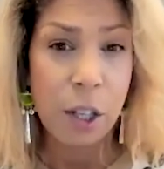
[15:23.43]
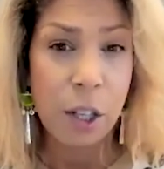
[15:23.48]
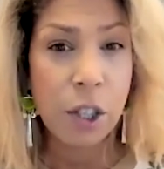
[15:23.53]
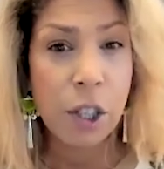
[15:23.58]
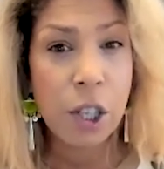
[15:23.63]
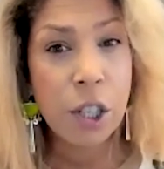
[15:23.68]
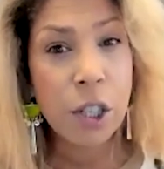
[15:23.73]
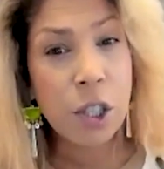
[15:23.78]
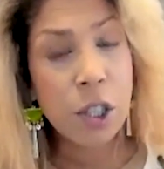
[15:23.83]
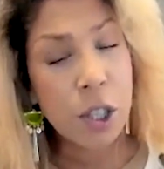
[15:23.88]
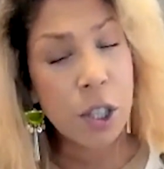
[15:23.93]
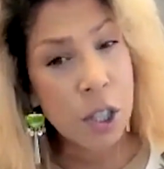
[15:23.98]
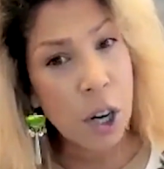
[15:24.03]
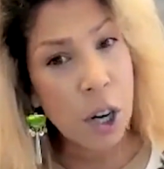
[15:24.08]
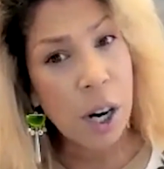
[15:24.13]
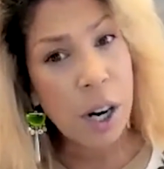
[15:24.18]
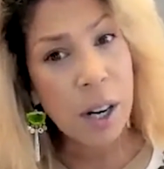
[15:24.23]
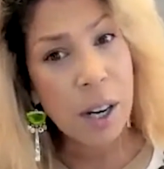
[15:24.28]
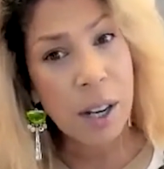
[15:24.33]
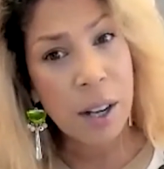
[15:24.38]
to
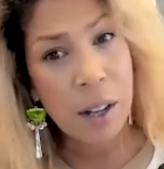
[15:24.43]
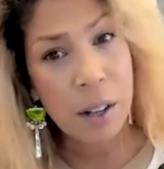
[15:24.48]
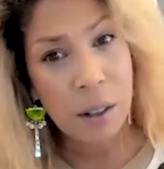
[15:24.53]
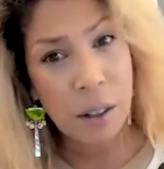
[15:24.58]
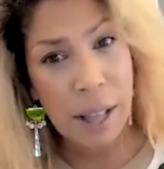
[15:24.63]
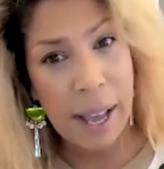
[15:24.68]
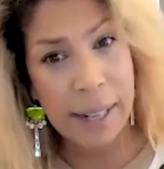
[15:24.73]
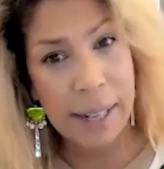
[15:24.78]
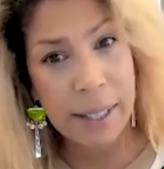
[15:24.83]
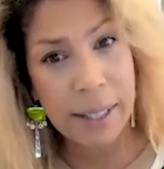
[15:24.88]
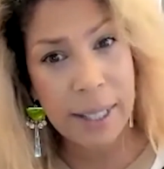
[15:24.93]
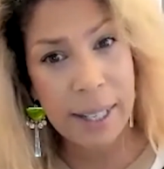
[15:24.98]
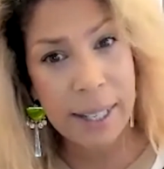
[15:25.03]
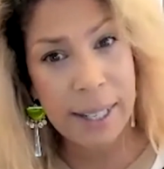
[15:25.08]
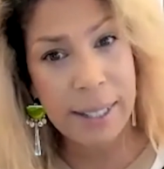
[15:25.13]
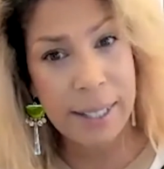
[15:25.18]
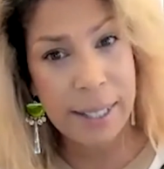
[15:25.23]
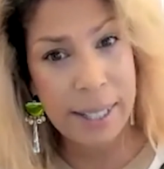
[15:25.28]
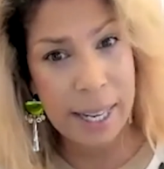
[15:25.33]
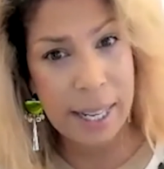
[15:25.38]
start
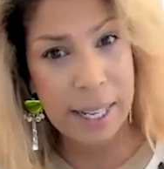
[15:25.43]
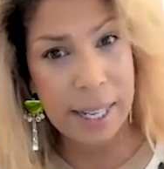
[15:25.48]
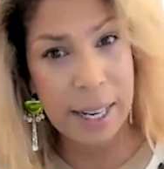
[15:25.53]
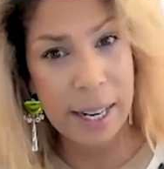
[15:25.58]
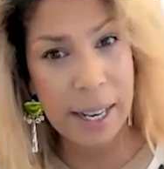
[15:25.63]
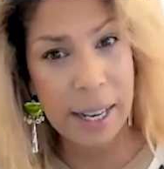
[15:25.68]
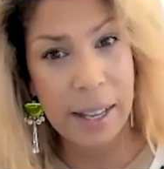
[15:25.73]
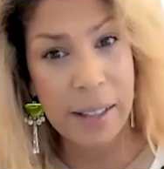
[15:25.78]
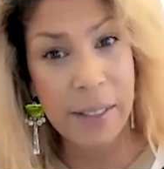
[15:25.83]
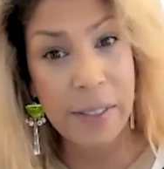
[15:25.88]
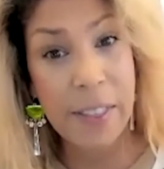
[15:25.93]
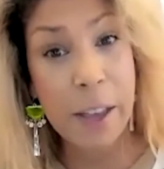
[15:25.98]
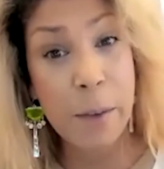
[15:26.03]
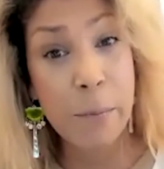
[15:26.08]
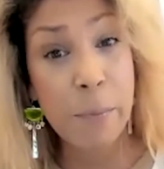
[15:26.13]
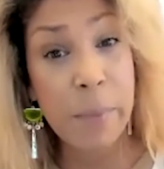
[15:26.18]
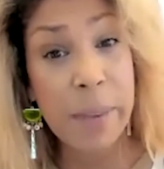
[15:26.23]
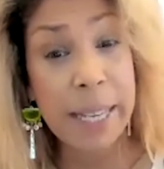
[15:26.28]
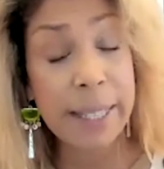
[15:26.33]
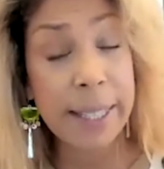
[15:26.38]
collecting data that
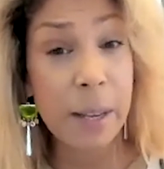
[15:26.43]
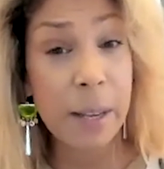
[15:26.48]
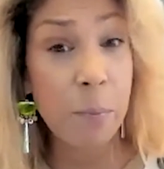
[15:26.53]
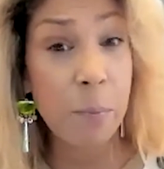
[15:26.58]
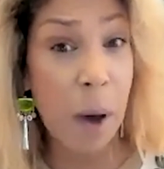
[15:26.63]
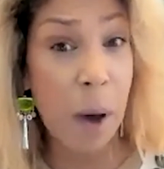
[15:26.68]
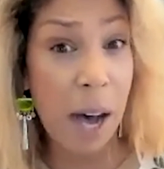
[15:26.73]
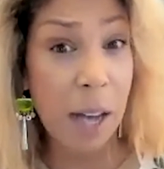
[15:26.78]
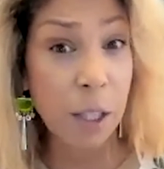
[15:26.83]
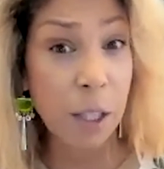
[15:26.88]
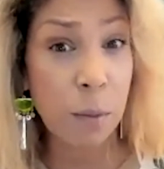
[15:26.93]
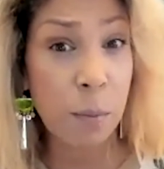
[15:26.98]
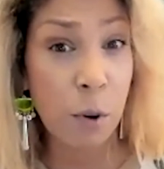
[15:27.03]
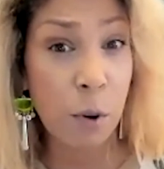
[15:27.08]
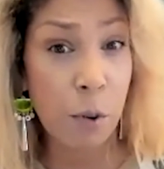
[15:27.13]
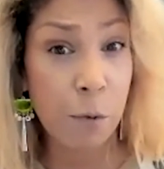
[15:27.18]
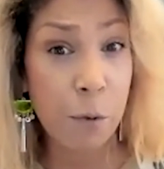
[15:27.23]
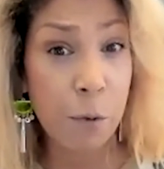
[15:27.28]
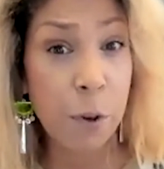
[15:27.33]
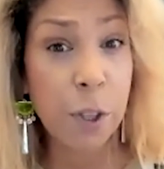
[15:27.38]
makes it
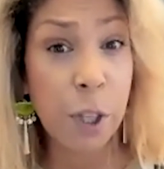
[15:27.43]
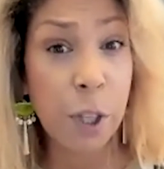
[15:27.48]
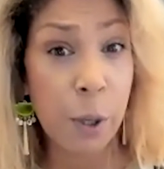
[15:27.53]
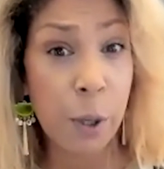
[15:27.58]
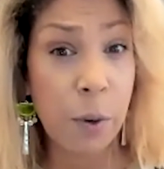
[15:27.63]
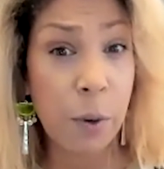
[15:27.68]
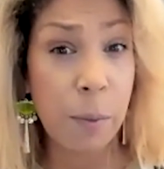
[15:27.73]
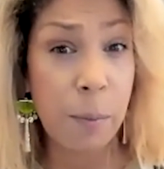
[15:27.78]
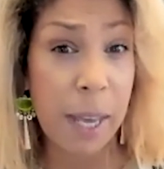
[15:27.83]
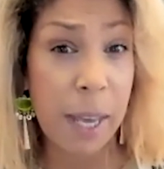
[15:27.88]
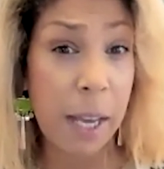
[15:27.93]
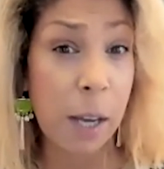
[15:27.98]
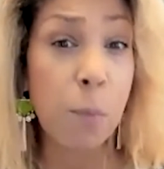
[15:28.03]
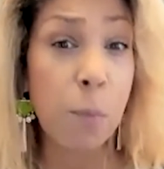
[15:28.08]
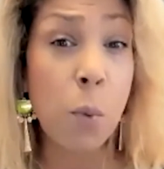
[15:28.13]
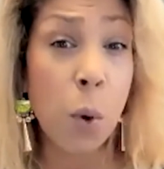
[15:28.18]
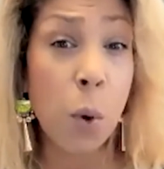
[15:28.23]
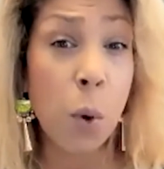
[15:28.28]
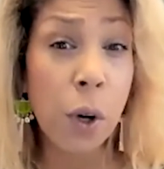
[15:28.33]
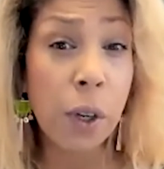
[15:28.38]
possible for you to make
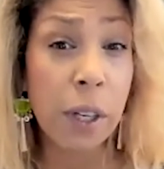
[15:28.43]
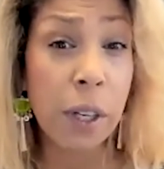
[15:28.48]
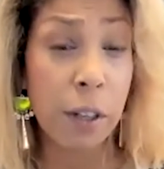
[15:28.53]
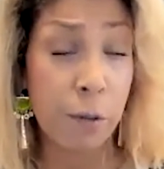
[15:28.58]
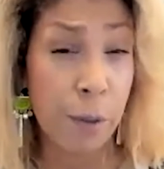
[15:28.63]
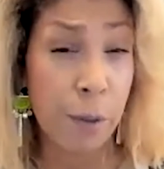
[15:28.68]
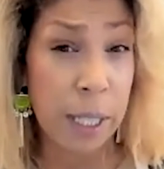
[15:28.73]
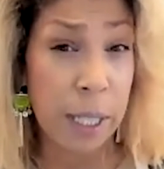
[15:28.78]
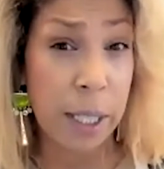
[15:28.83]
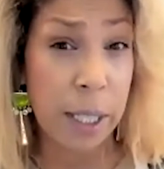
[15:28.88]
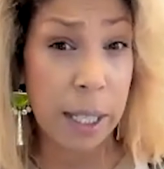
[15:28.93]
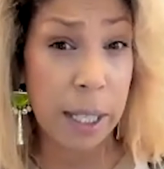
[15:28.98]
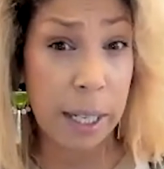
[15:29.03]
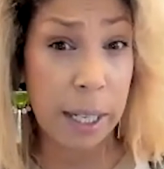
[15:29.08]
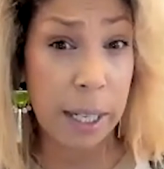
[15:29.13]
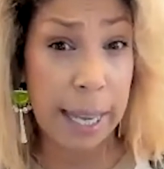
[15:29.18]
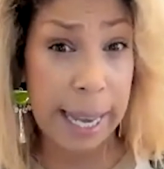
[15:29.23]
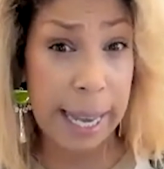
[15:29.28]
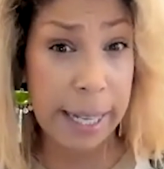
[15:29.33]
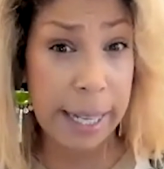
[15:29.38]
more convincing
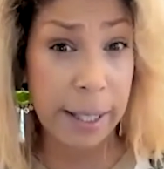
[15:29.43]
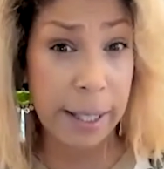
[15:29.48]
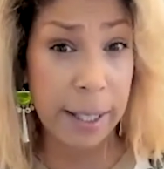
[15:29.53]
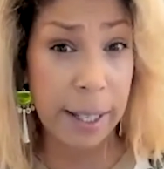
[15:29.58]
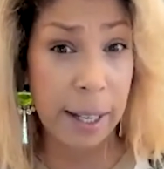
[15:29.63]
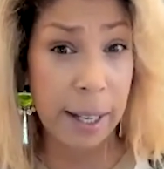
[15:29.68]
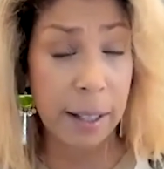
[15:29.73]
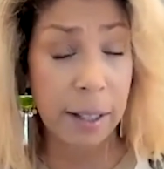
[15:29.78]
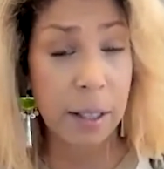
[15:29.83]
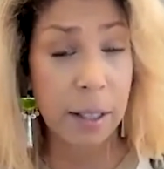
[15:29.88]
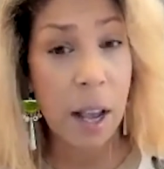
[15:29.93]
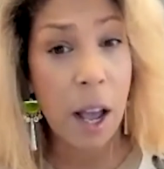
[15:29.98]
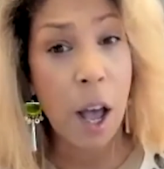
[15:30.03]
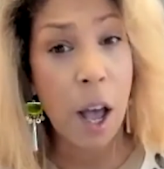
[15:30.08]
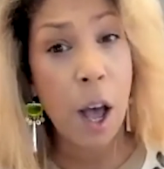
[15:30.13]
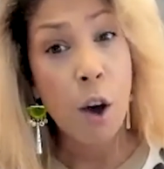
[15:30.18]
cases